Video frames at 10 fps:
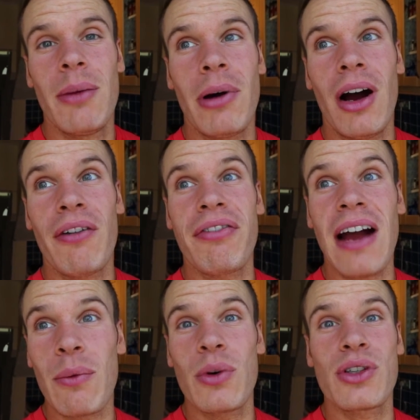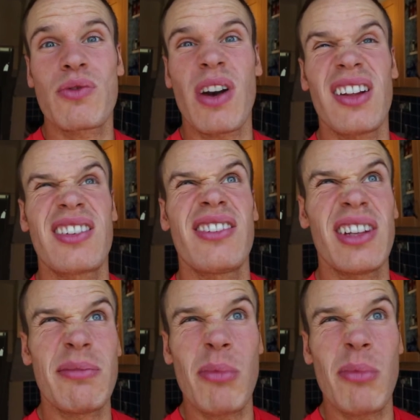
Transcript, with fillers: but fat was relatively